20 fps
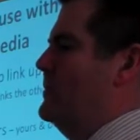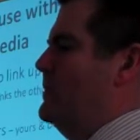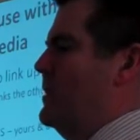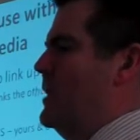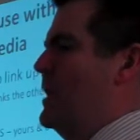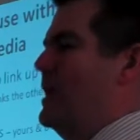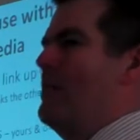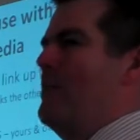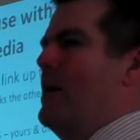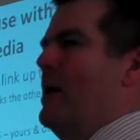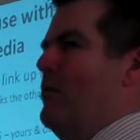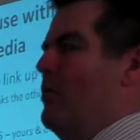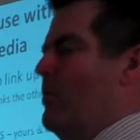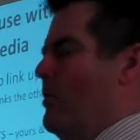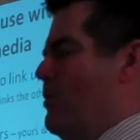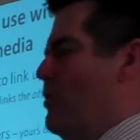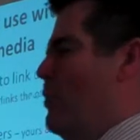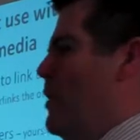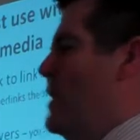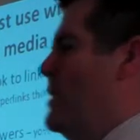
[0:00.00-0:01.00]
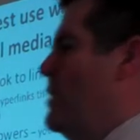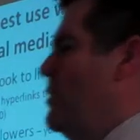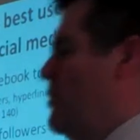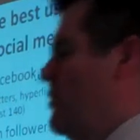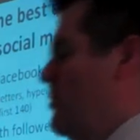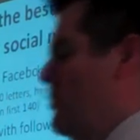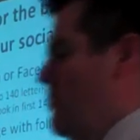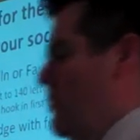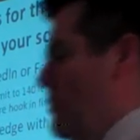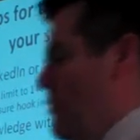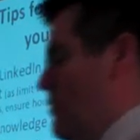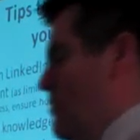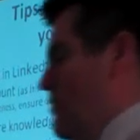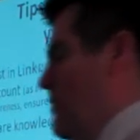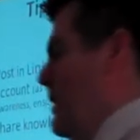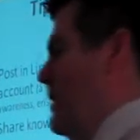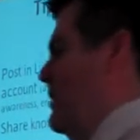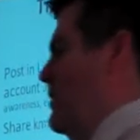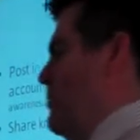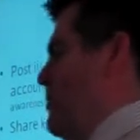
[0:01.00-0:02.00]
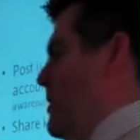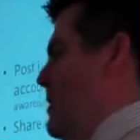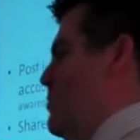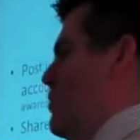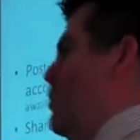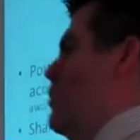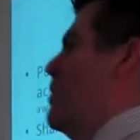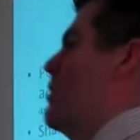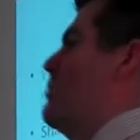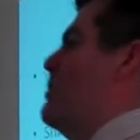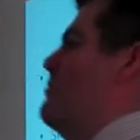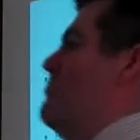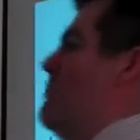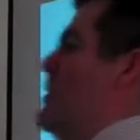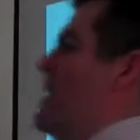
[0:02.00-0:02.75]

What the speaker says: Think about when you think the people who are going to be